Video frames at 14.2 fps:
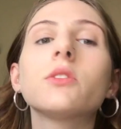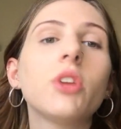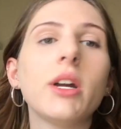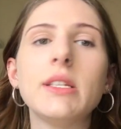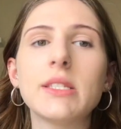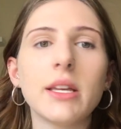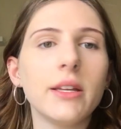
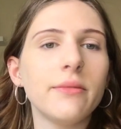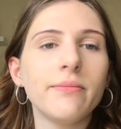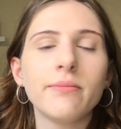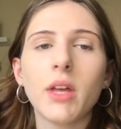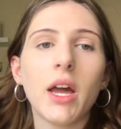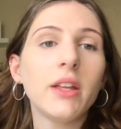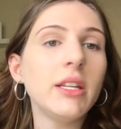dry
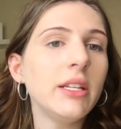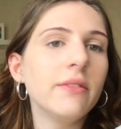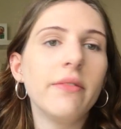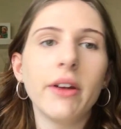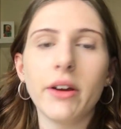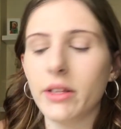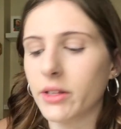skin, I need
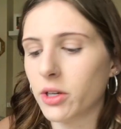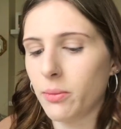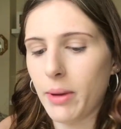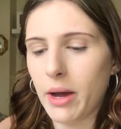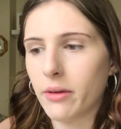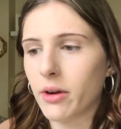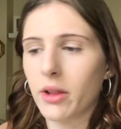very little
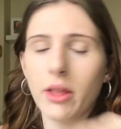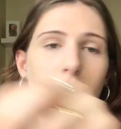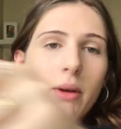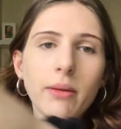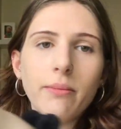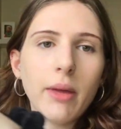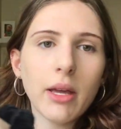powder. Like
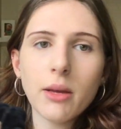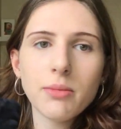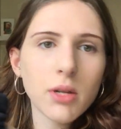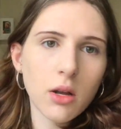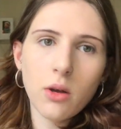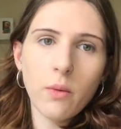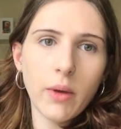my
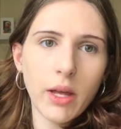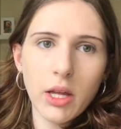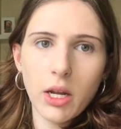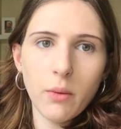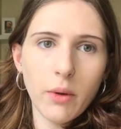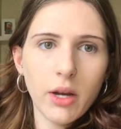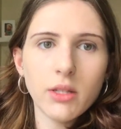makeup's not going
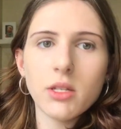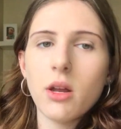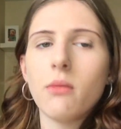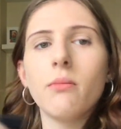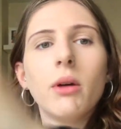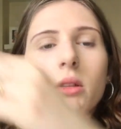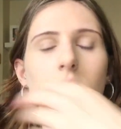anywhere. It's
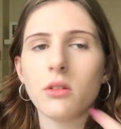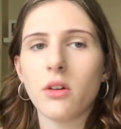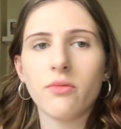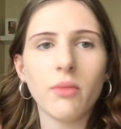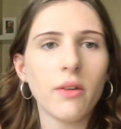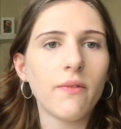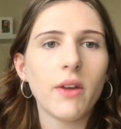not melting
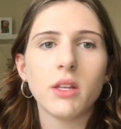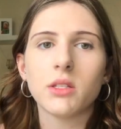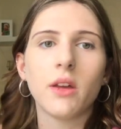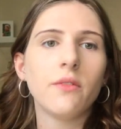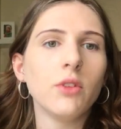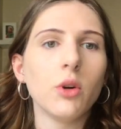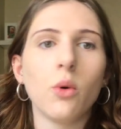off my face.
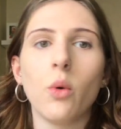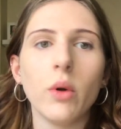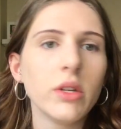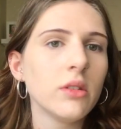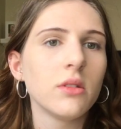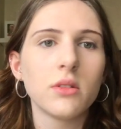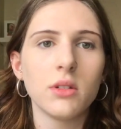I have no
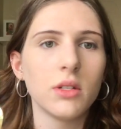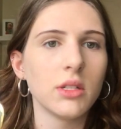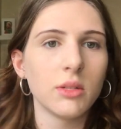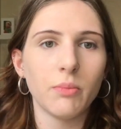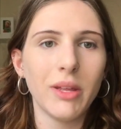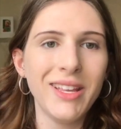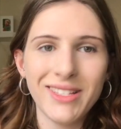oils to
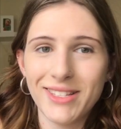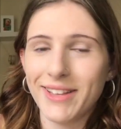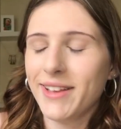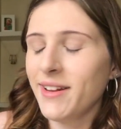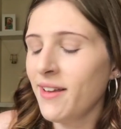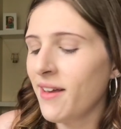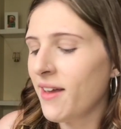displace
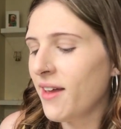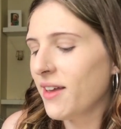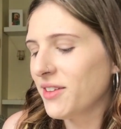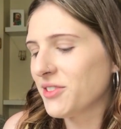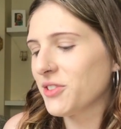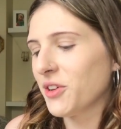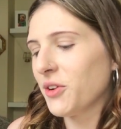it.
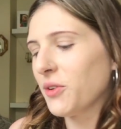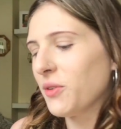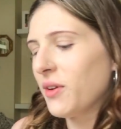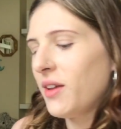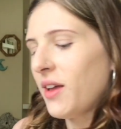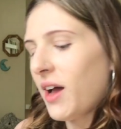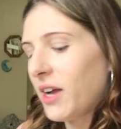
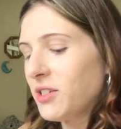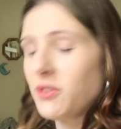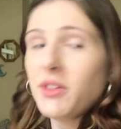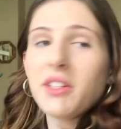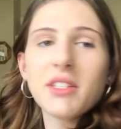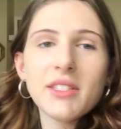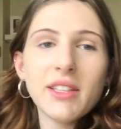So I
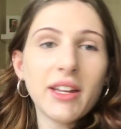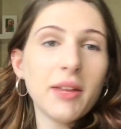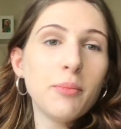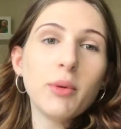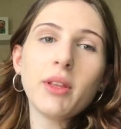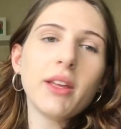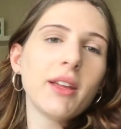do like to set
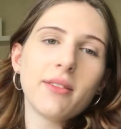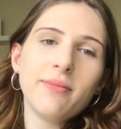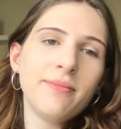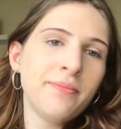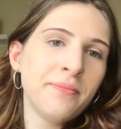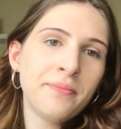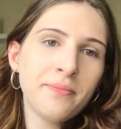it, but like
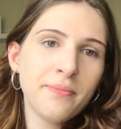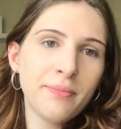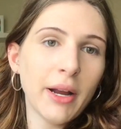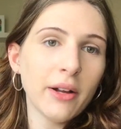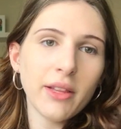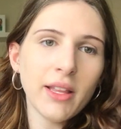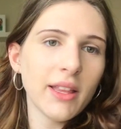
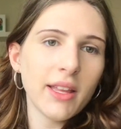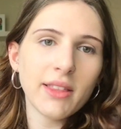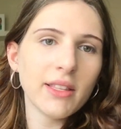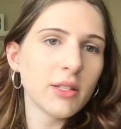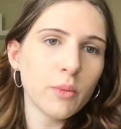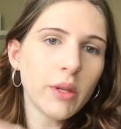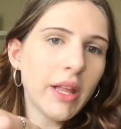barely. Like
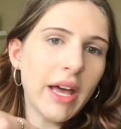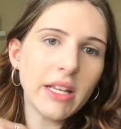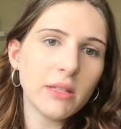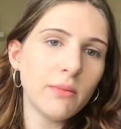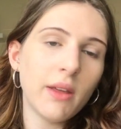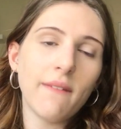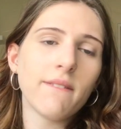this will
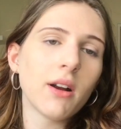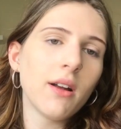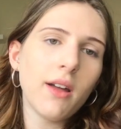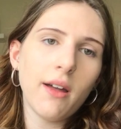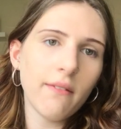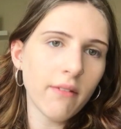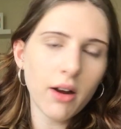last me
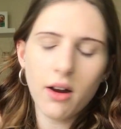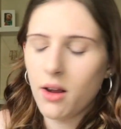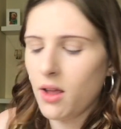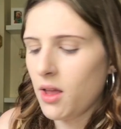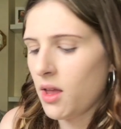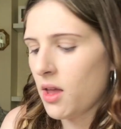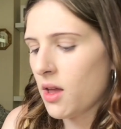forever.
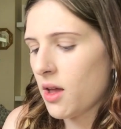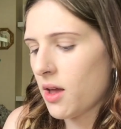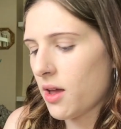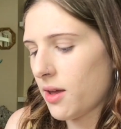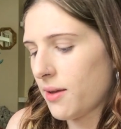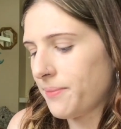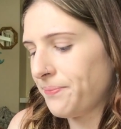
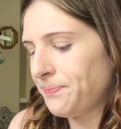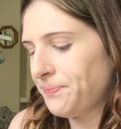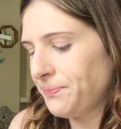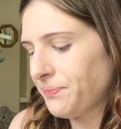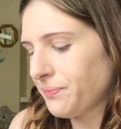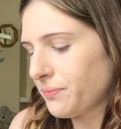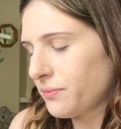And